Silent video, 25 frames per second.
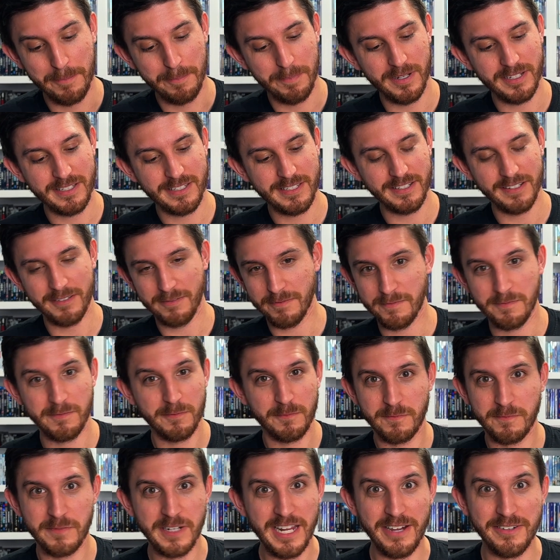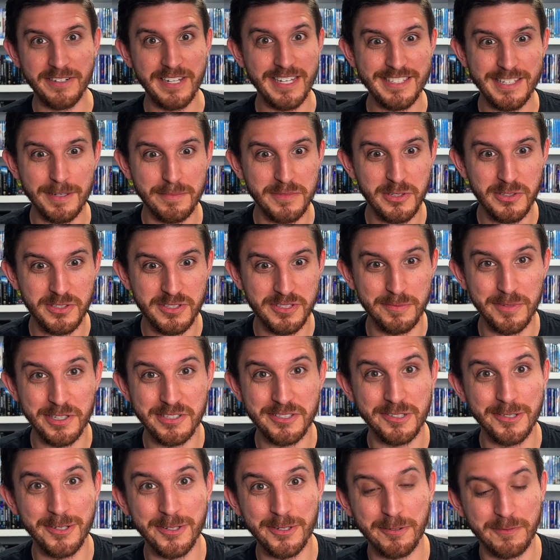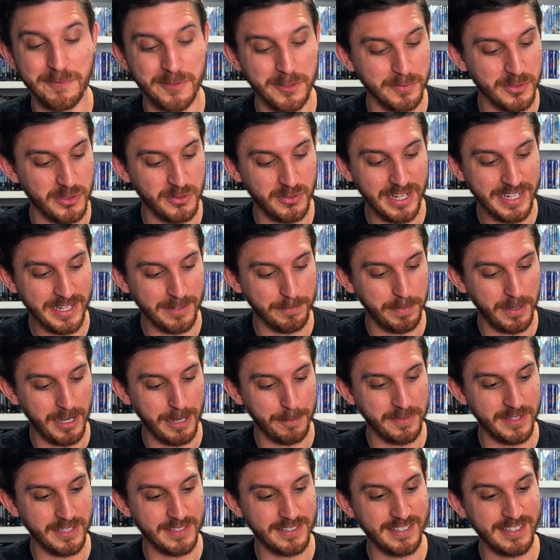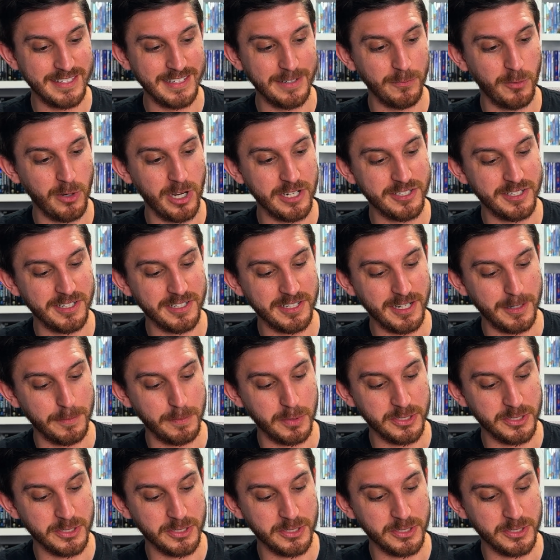But nowadays I'm used to much longer films, so I can pop this in and watch it a couple